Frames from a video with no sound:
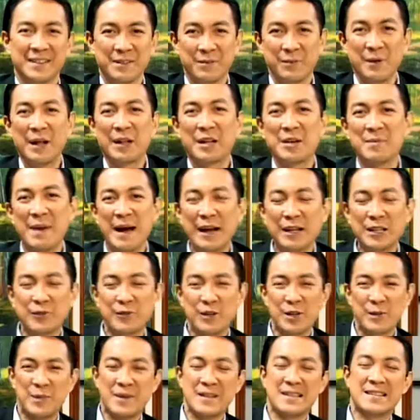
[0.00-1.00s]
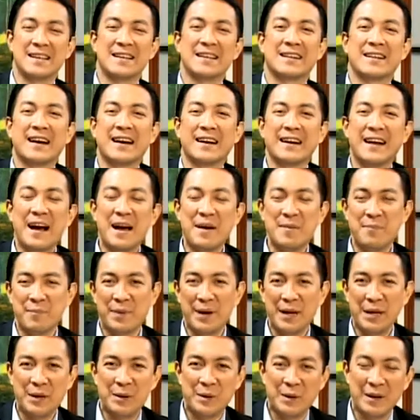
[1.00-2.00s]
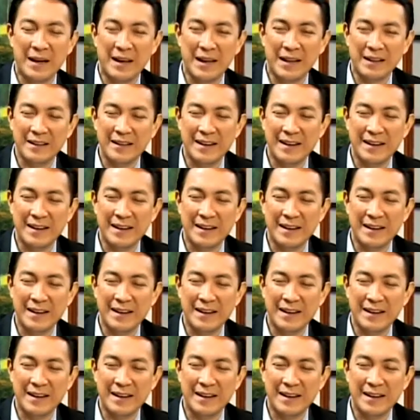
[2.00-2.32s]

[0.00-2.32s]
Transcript: Welcome back to Philippines Uncut. I'm Buddy Conan.